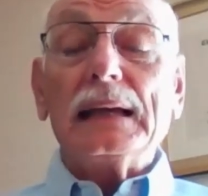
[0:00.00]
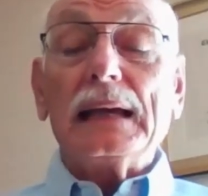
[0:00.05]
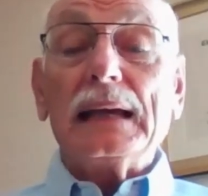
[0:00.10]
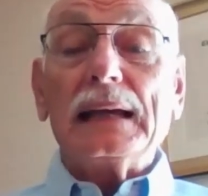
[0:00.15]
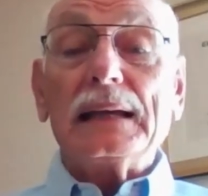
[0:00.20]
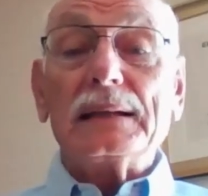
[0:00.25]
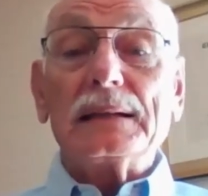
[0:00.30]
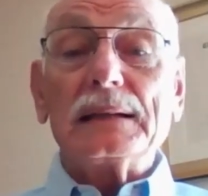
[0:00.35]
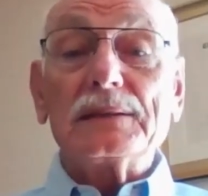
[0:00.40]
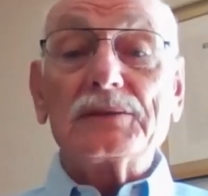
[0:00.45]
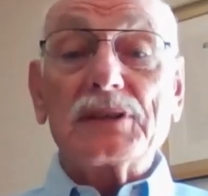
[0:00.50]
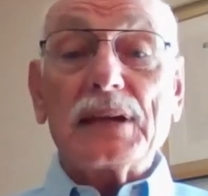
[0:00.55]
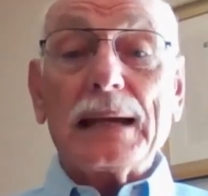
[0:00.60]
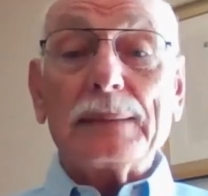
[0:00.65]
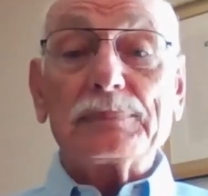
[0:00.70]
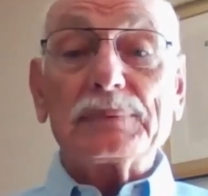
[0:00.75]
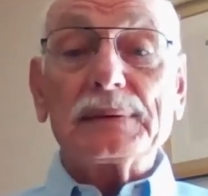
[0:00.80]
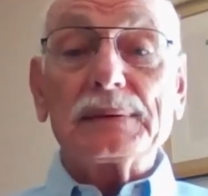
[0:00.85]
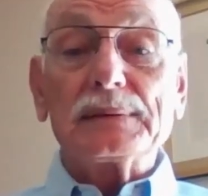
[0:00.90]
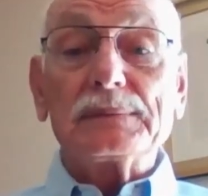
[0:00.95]
and
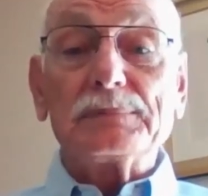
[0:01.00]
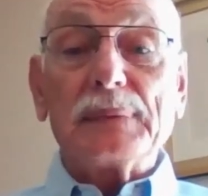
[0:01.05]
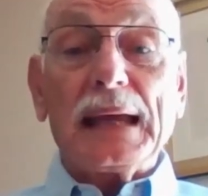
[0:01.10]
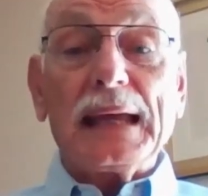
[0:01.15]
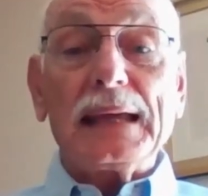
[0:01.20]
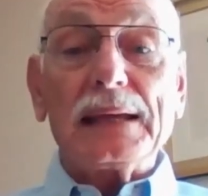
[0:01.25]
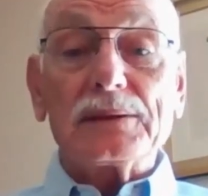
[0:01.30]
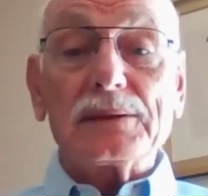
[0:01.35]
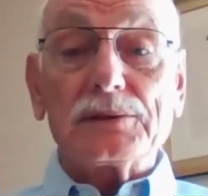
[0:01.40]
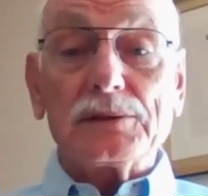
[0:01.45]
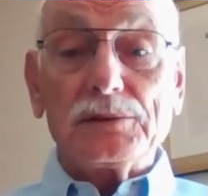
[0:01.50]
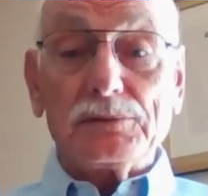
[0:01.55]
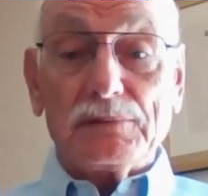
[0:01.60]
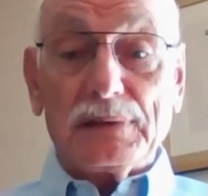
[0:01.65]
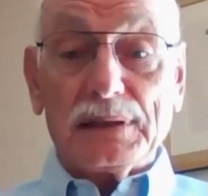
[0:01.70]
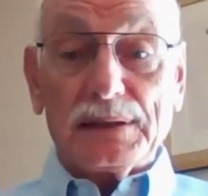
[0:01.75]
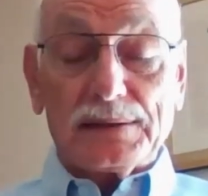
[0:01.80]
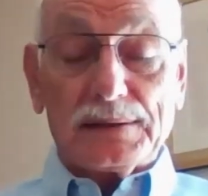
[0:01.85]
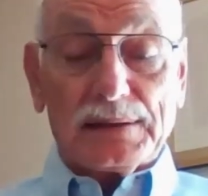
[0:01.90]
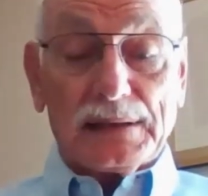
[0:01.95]
Chaplain Banks, who
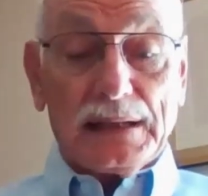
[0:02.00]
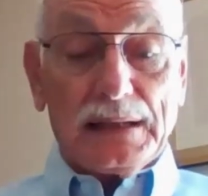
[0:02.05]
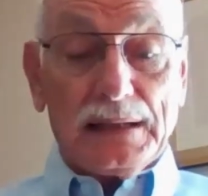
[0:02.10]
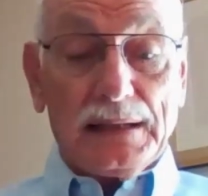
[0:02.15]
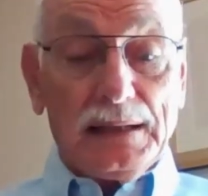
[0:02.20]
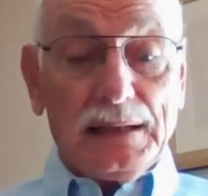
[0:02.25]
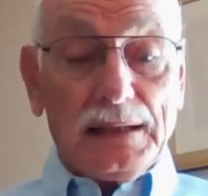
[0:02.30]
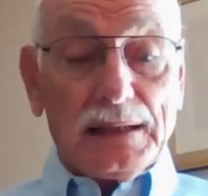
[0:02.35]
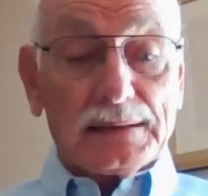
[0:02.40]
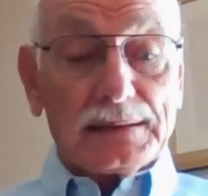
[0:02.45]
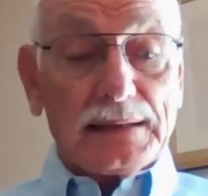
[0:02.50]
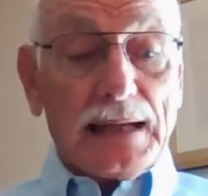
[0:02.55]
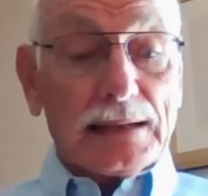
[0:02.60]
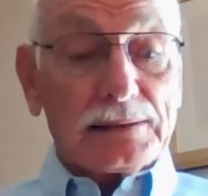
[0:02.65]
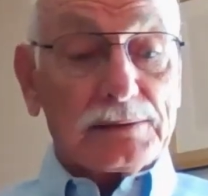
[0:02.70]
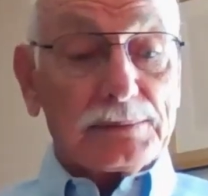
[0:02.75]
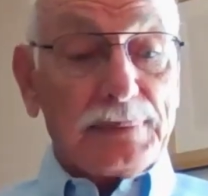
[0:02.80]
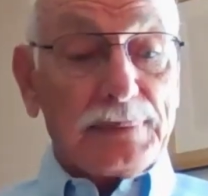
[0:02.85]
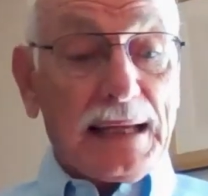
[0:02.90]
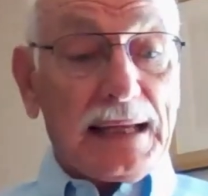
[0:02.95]
was uh,
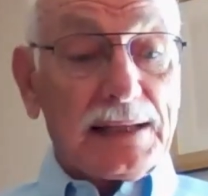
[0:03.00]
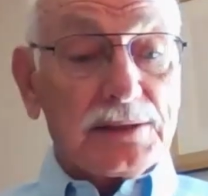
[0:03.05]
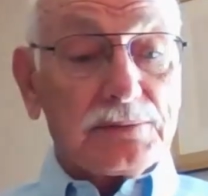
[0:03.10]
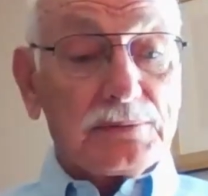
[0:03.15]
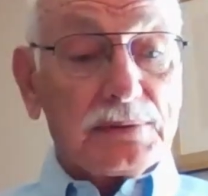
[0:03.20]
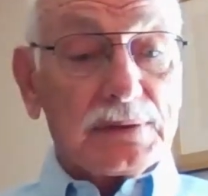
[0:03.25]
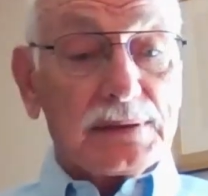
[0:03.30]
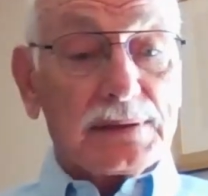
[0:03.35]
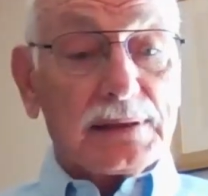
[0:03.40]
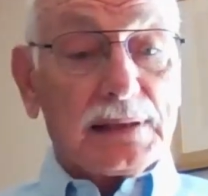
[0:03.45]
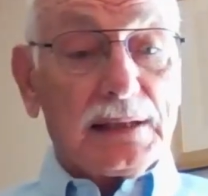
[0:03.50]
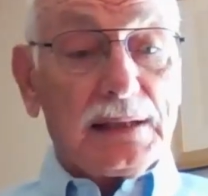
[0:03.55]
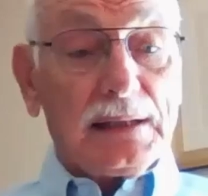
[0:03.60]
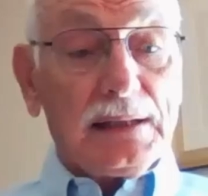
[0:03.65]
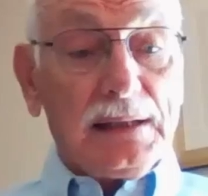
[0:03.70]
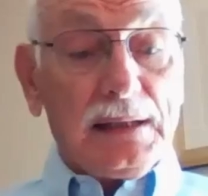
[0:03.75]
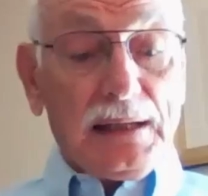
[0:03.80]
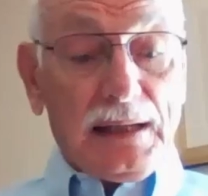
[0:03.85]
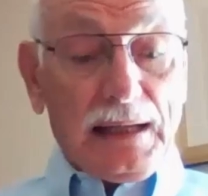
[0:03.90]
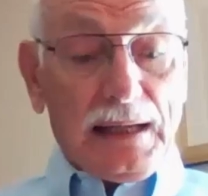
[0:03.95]
Dr. Banks, was a
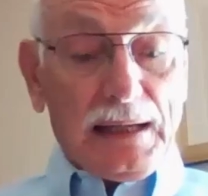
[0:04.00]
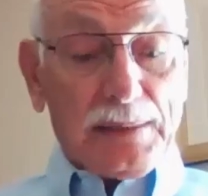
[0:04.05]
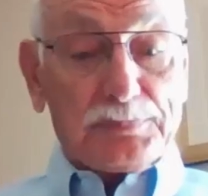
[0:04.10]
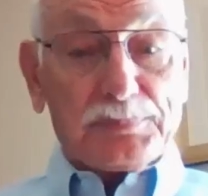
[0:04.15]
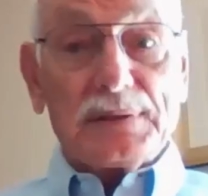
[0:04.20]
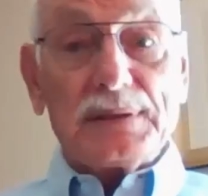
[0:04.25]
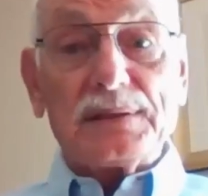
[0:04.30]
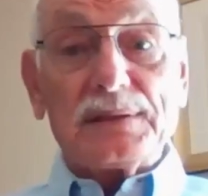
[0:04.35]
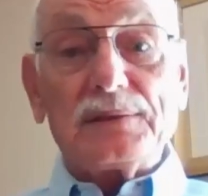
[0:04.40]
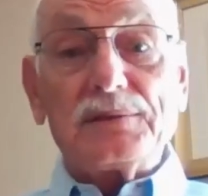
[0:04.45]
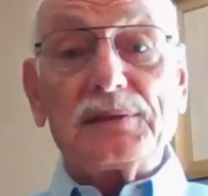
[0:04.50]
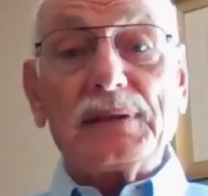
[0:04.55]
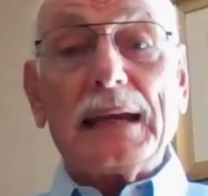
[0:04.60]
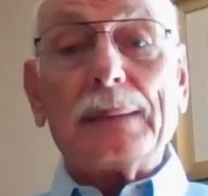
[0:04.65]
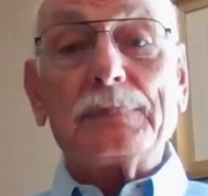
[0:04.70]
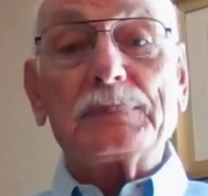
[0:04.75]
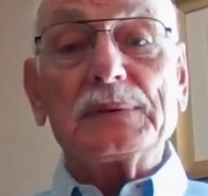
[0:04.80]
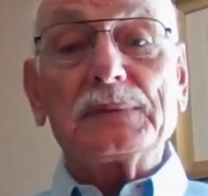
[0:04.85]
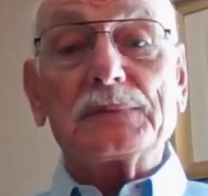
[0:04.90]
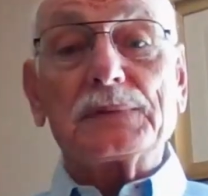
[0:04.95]
prison
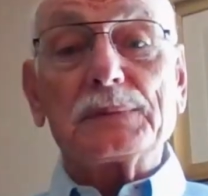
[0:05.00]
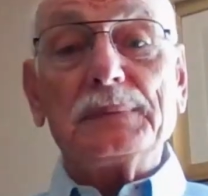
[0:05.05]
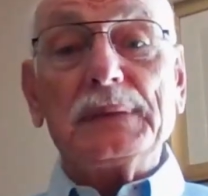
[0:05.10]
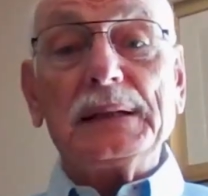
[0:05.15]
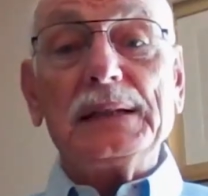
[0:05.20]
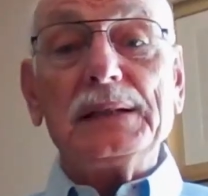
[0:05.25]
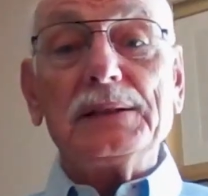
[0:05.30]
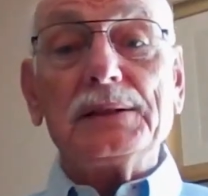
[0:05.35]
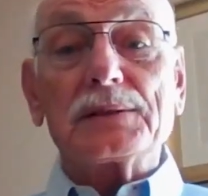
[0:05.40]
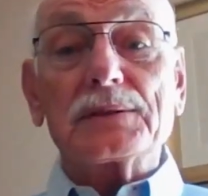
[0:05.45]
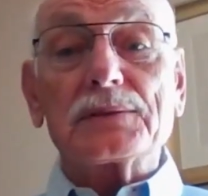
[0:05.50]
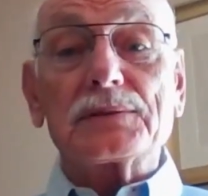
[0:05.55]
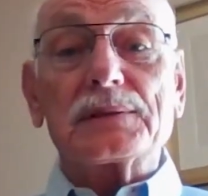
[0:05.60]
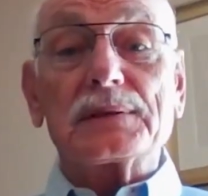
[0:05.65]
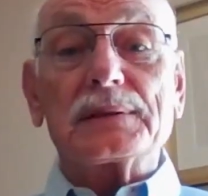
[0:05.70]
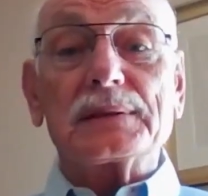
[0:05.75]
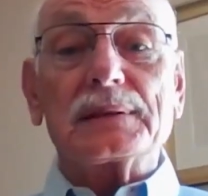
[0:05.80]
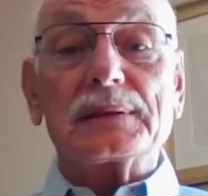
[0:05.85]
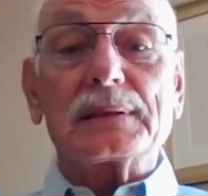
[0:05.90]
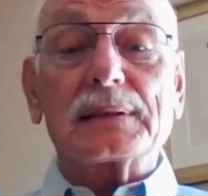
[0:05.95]
chaplain for many years
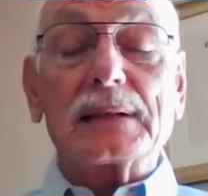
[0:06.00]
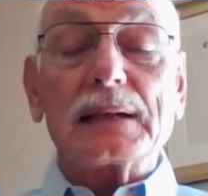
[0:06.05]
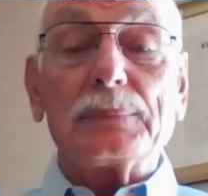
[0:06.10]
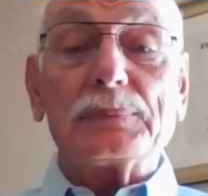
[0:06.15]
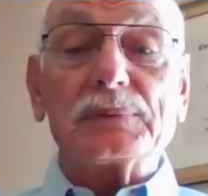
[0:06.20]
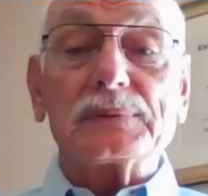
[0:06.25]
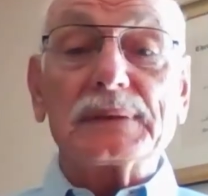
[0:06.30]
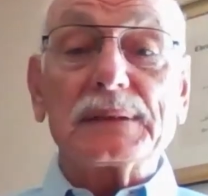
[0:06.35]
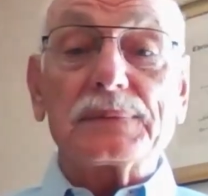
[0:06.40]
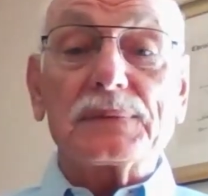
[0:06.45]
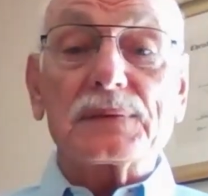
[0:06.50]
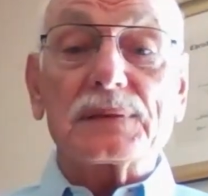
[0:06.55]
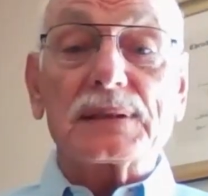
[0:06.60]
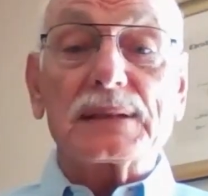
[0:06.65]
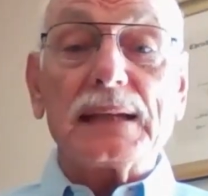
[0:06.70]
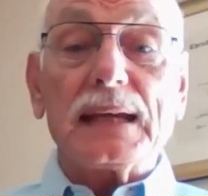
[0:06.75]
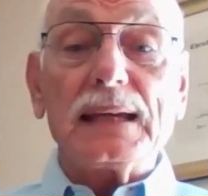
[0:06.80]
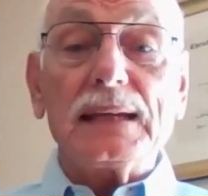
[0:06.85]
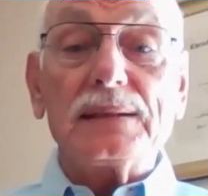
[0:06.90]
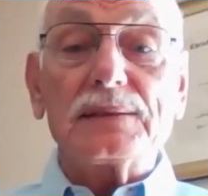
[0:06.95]
in a couple of different
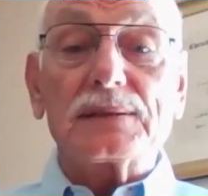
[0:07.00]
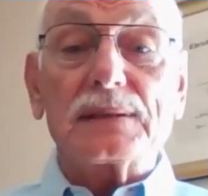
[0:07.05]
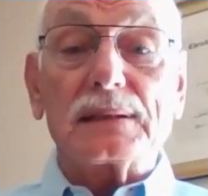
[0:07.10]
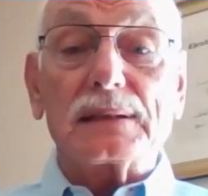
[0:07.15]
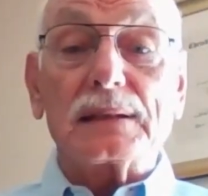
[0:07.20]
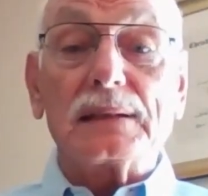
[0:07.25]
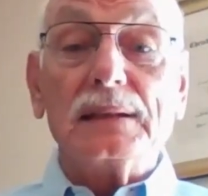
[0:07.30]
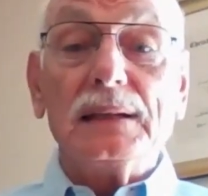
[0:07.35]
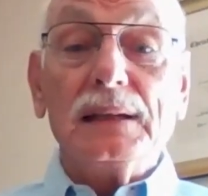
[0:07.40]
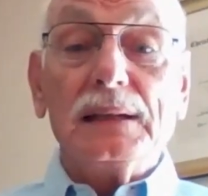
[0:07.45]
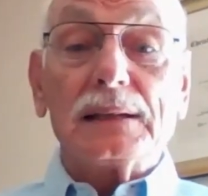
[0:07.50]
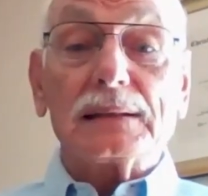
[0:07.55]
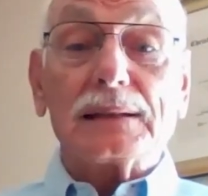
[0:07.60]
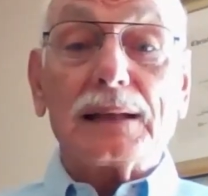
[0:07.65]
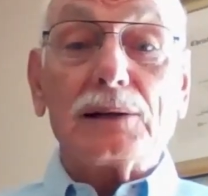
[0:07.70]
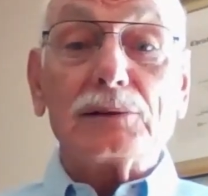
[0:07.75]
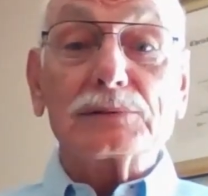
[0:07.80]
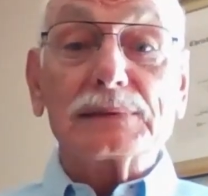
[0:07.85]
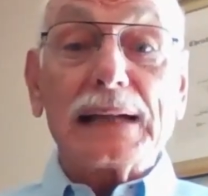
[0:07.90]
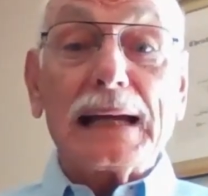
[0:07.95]
states and
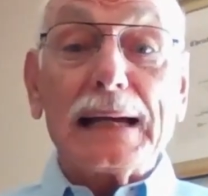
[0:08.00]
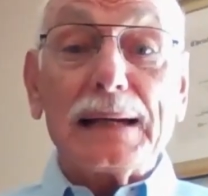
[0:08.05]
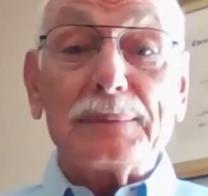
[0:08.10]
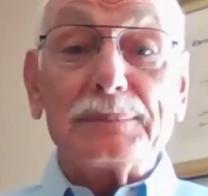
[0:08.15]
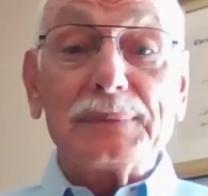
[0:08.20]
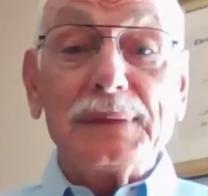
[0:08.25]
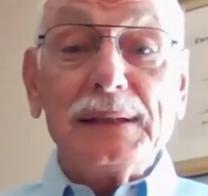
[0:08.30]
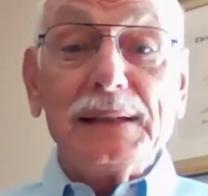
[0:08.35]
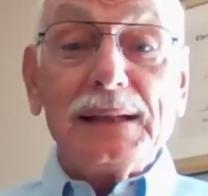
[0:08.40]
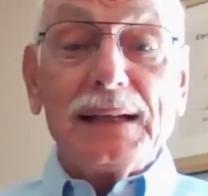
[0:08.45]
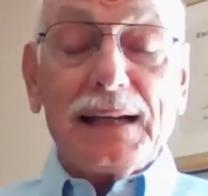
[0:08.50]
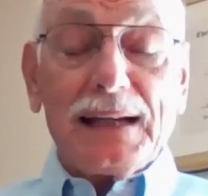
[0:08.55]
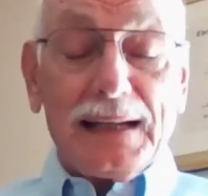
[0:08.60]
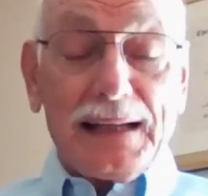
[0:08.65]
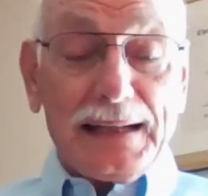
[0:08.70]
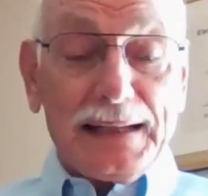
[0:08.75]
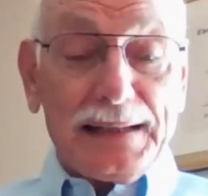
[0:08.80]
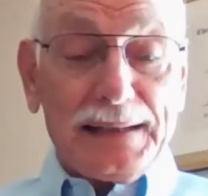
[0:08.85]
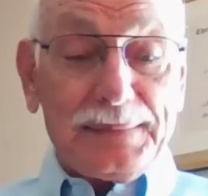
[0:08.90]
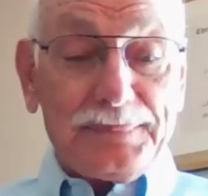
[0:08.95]
longtime.
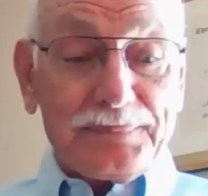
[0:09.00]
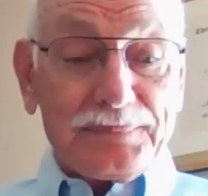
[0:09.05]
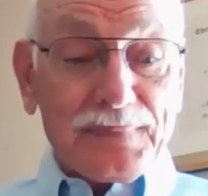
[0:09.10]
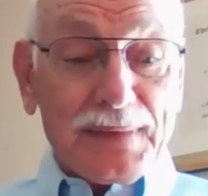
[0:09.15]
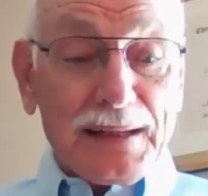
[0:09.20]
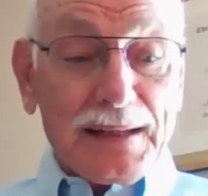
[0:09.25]
time